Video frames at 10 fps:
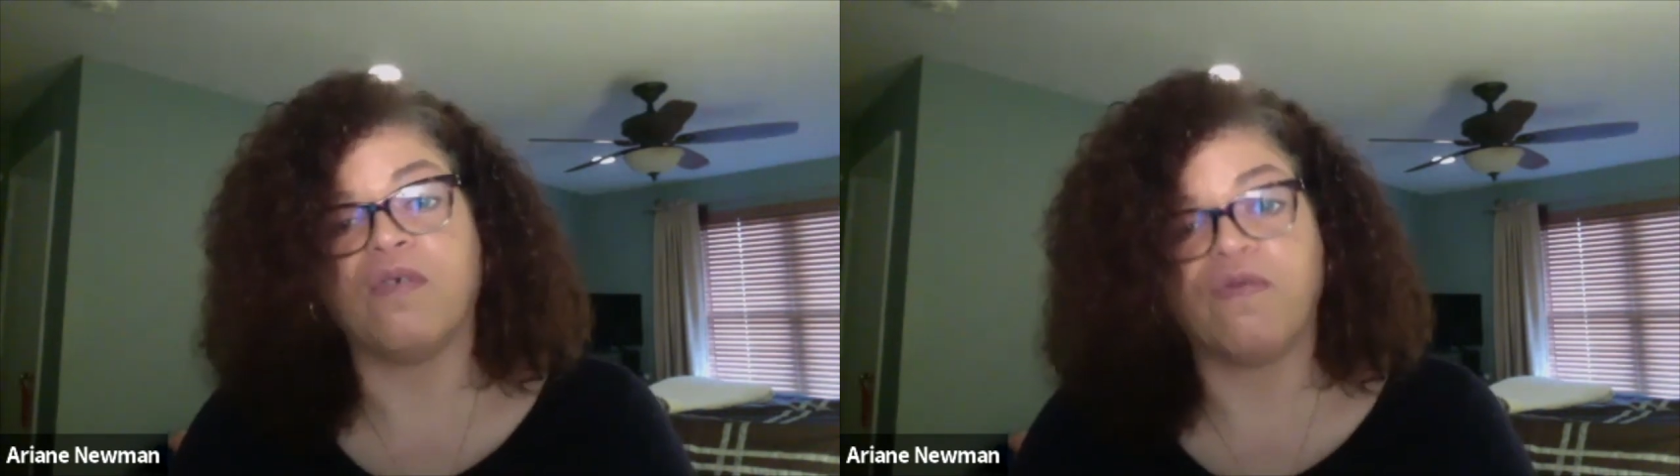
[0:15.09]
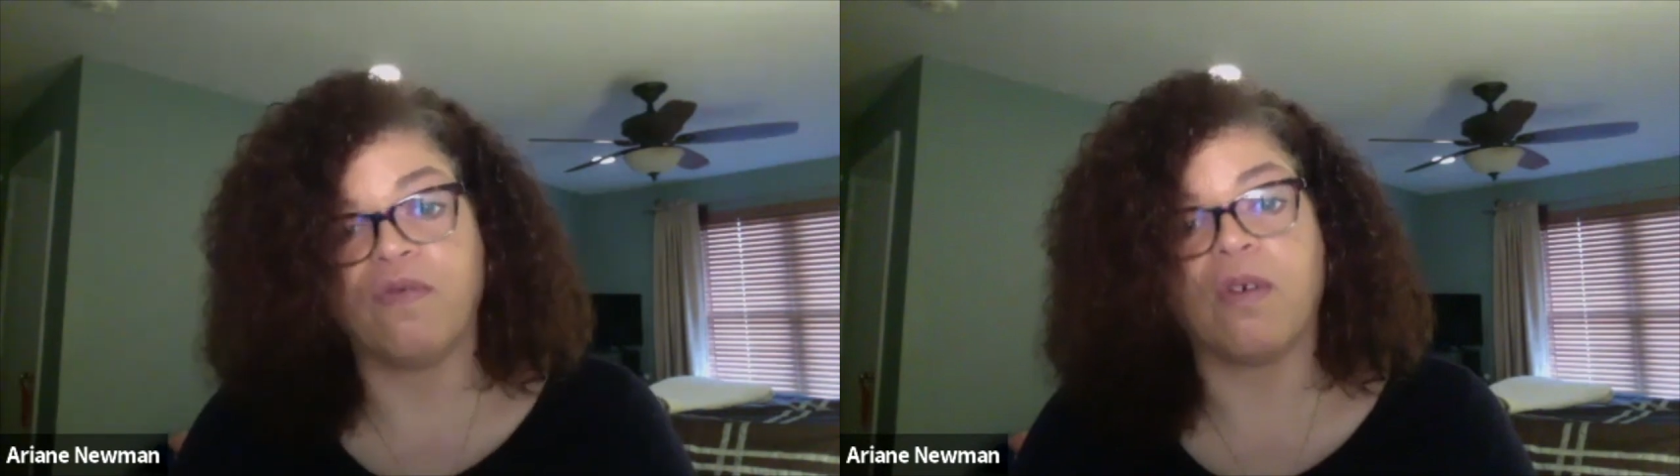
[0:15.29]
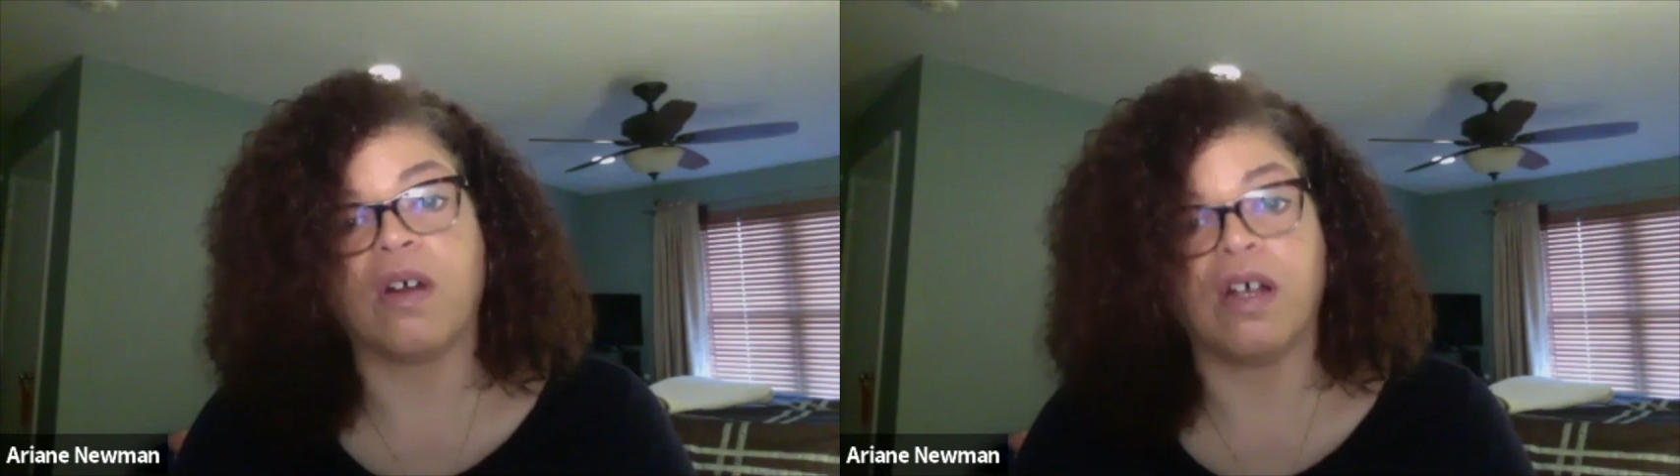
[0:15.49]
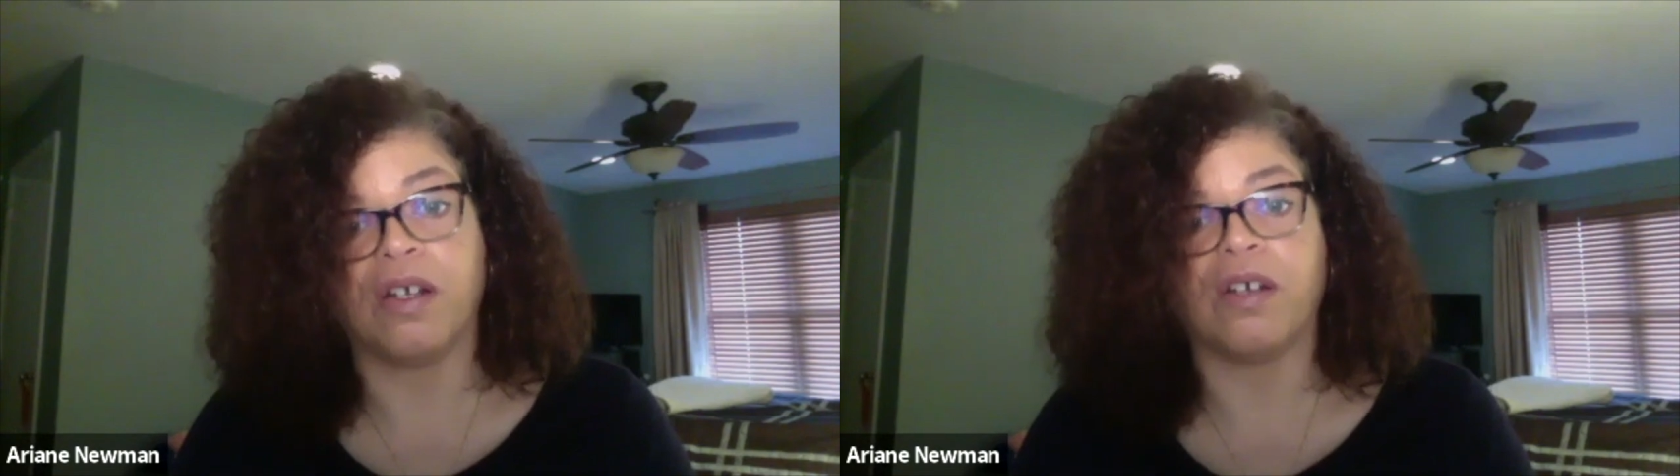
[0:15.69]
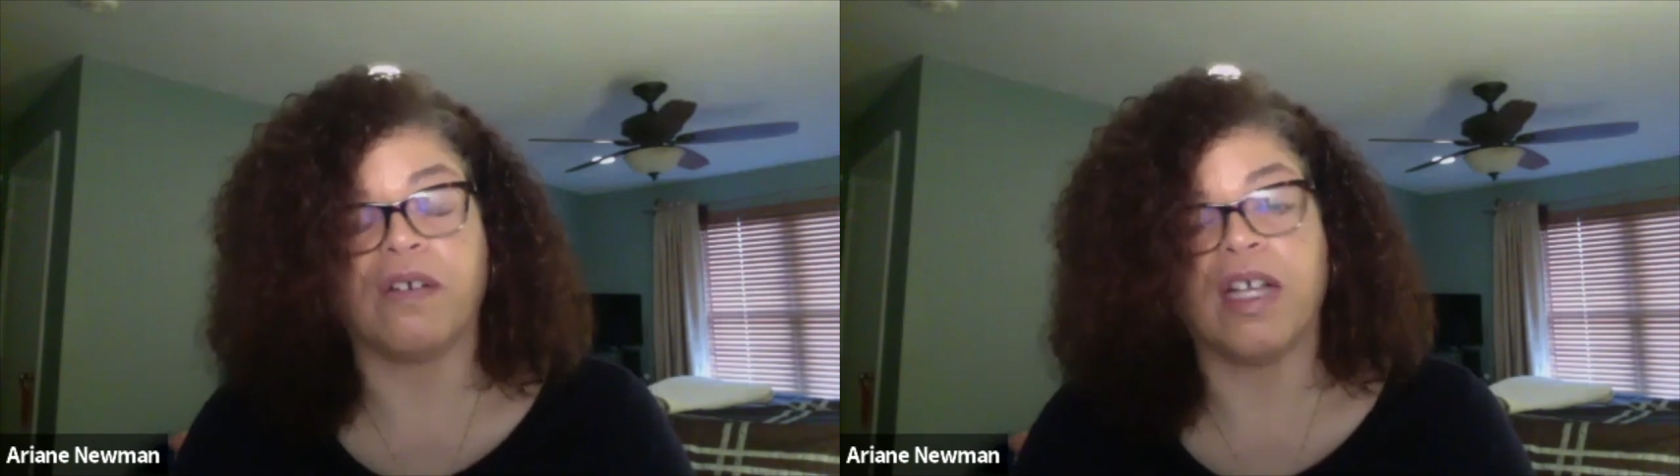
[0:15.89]
four
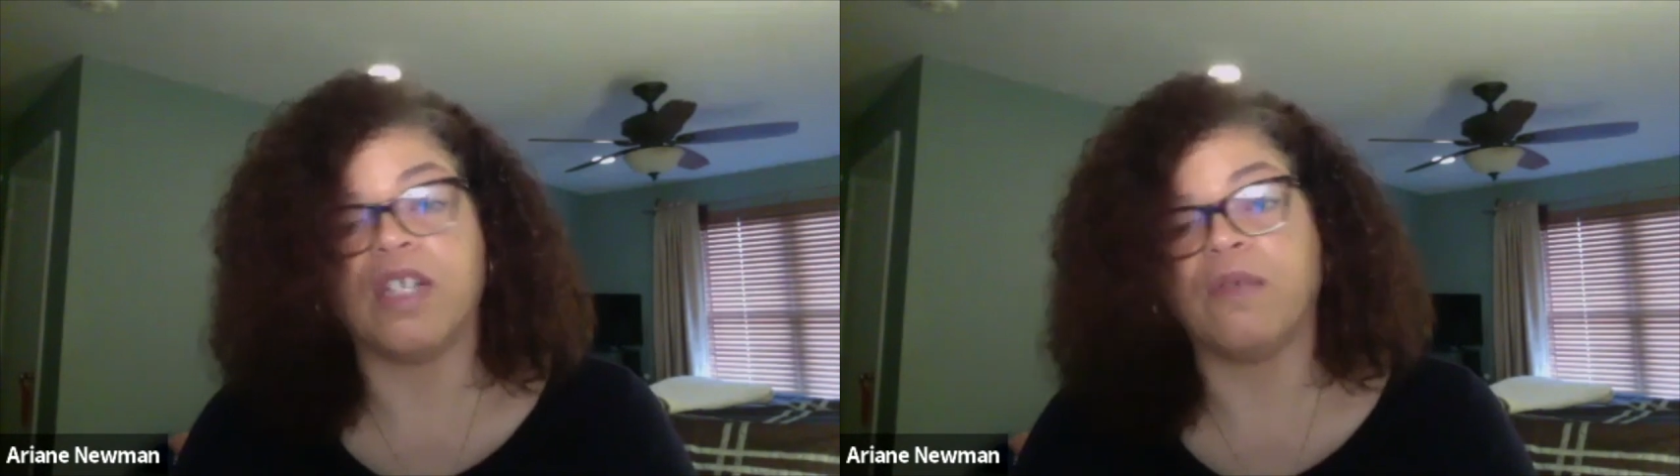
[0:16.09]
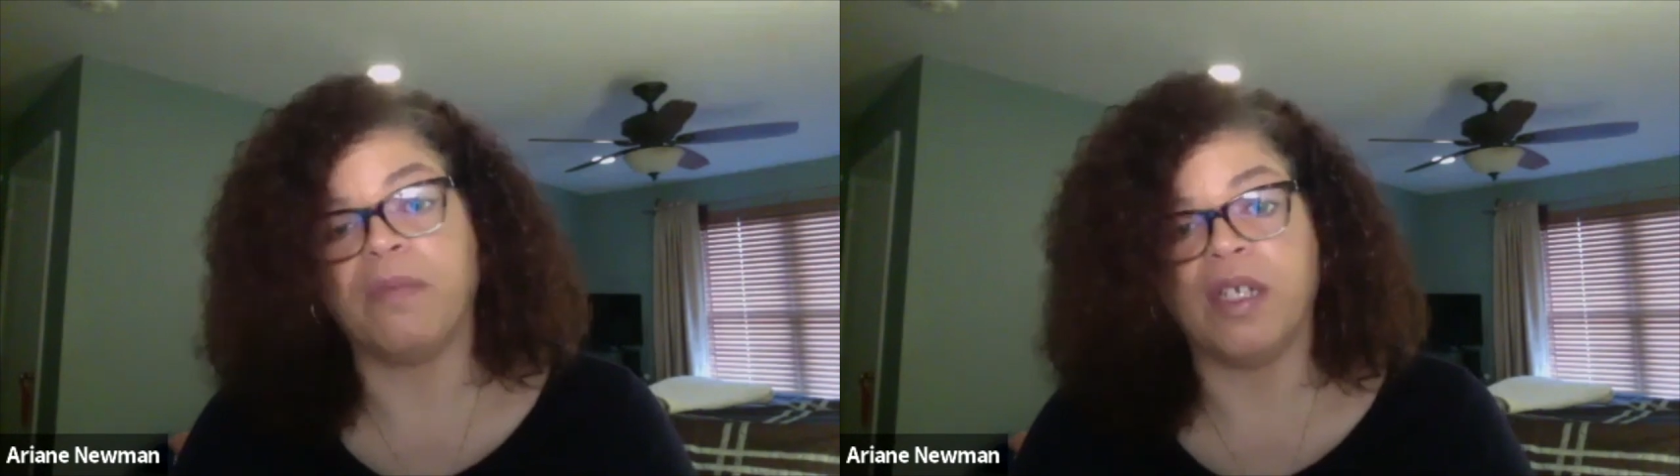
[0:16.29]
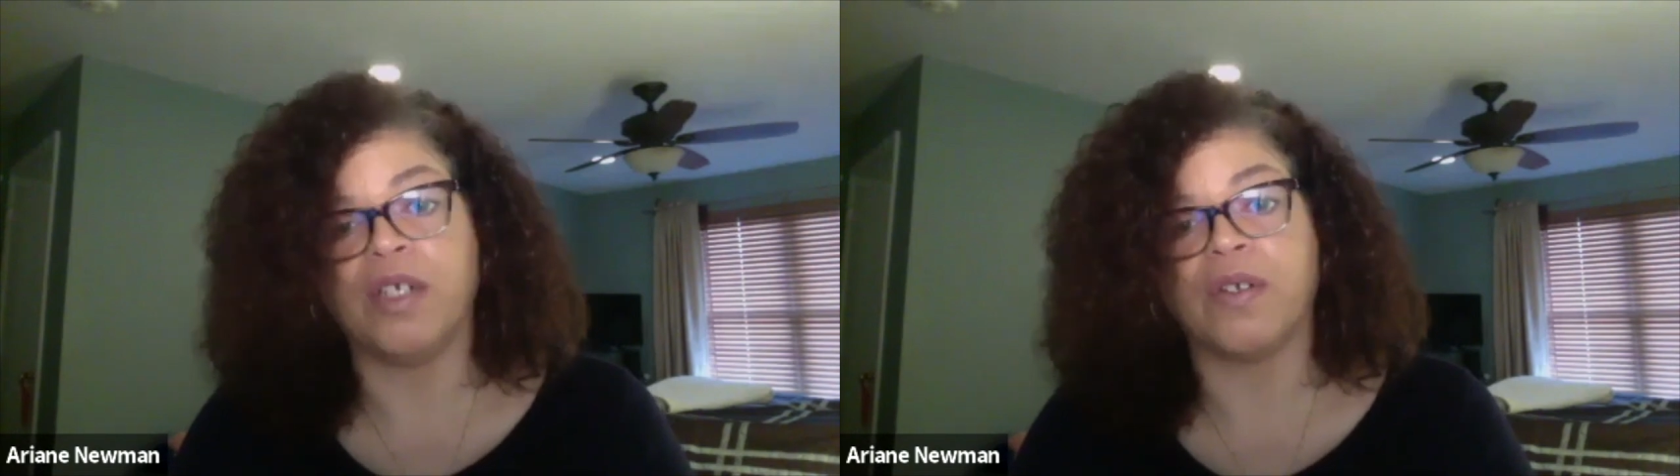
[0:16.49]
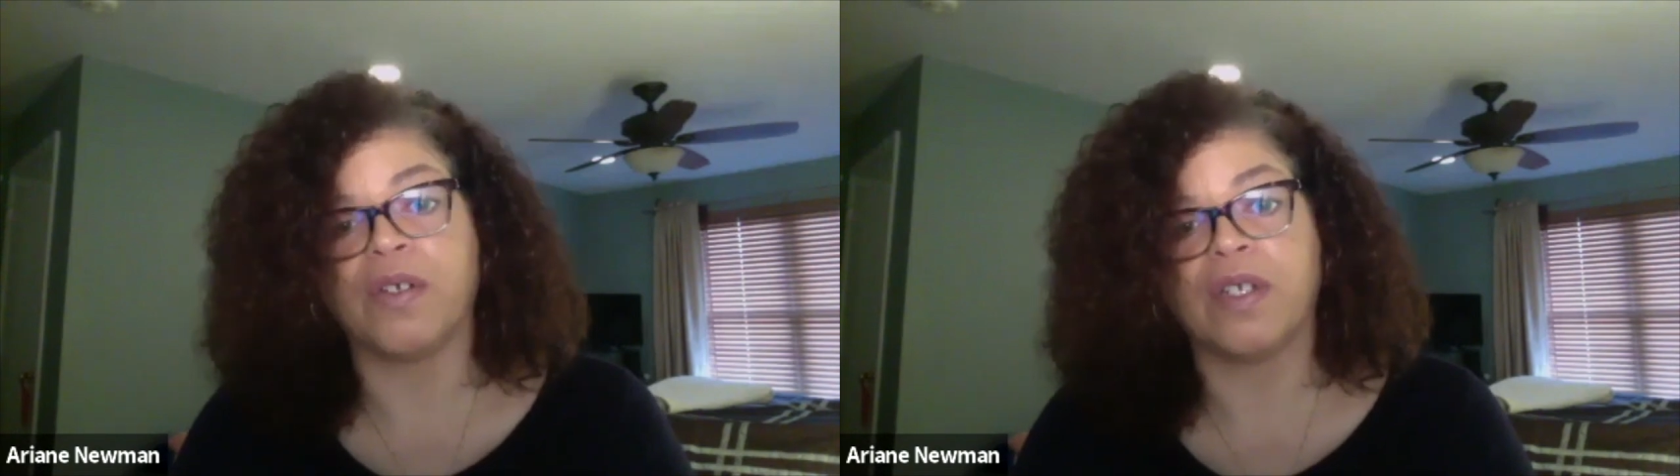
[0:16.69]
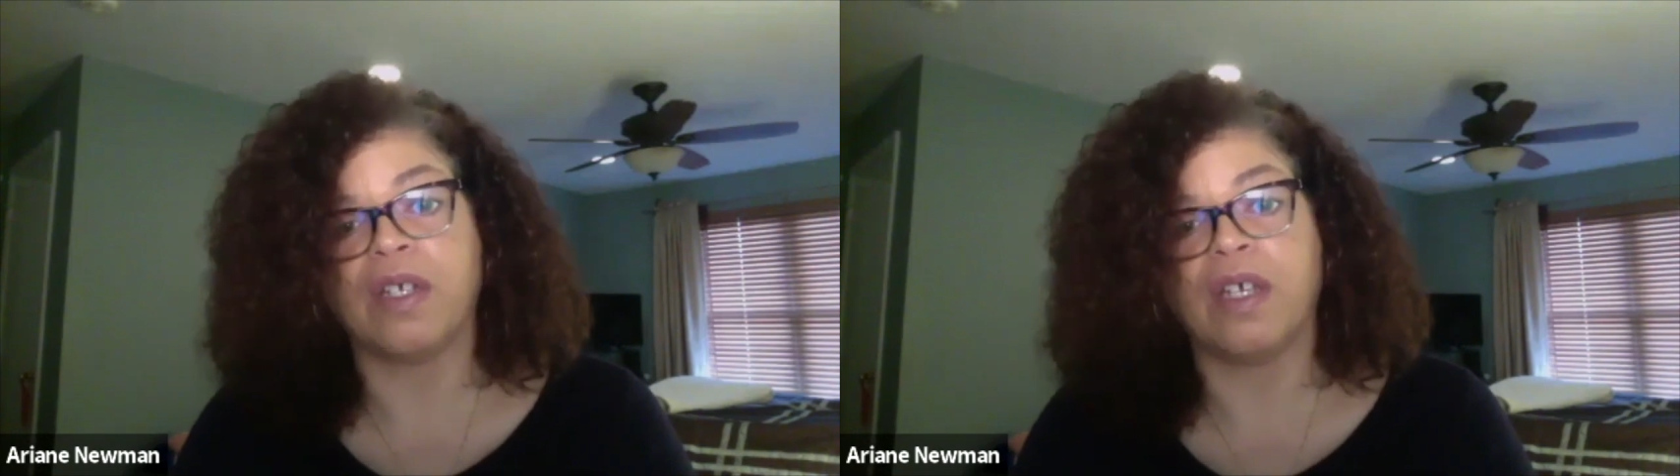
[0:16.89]
undergraduate majors: